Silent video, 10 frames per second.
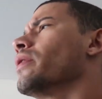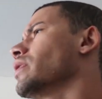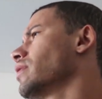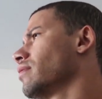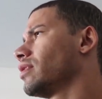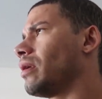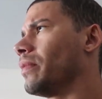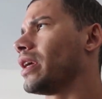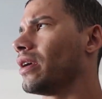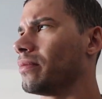there was something
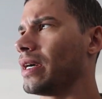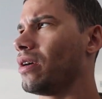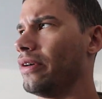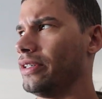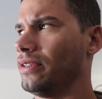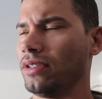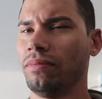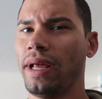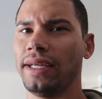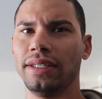leaking under my car, it's just some
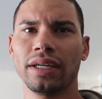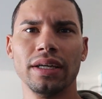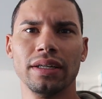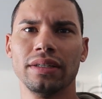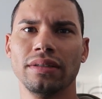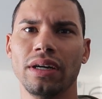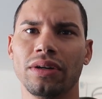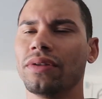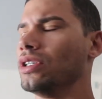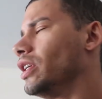plastic
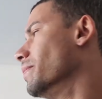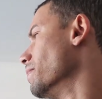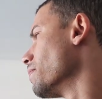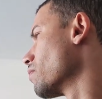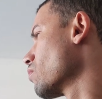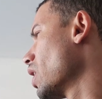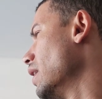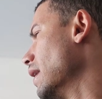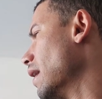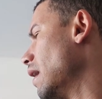under the Jeep,
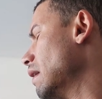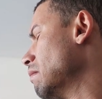and then,